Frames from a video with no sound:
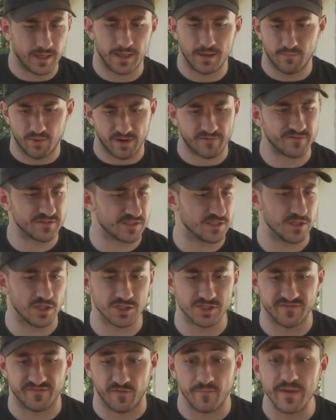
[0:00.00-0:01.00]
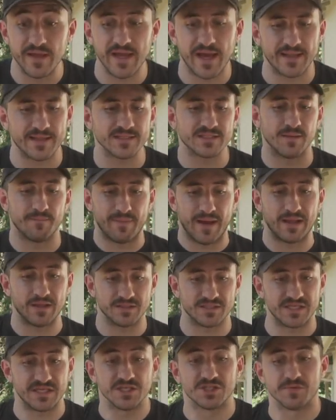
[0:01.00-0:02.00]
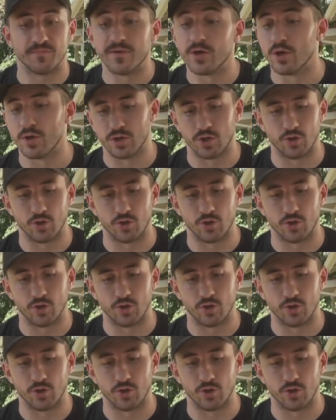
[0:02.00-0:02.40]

uh, breakfast and lunch. For me, I like to balance each meal a